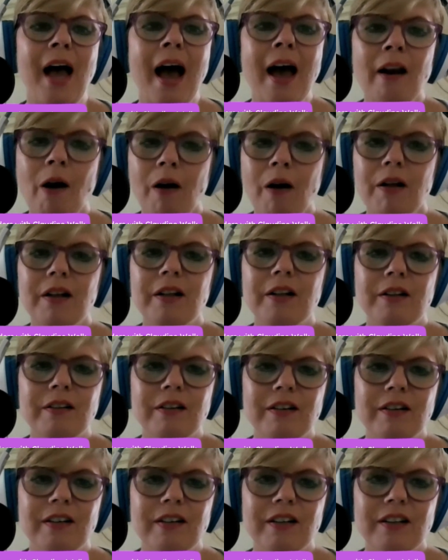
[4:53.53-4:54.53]
I'm too busy
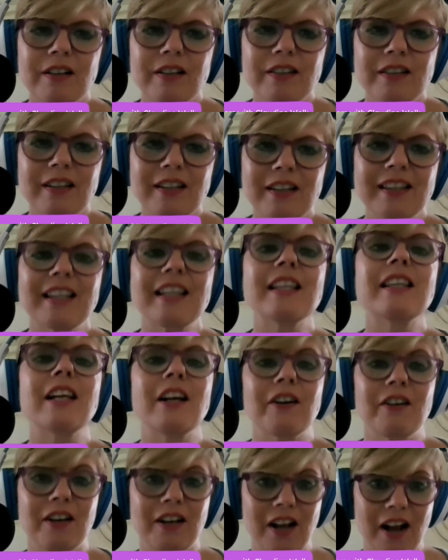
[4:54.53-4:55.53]
writing. But at the
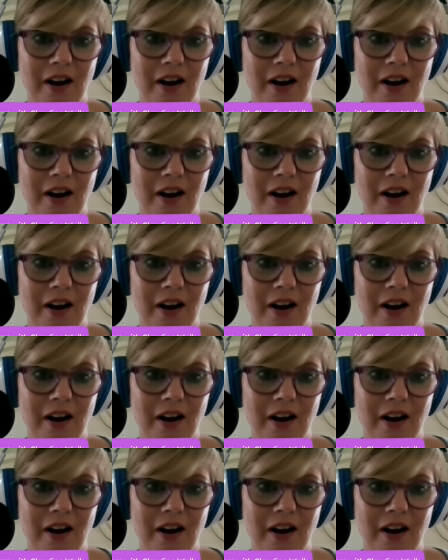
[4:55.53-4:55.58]
time,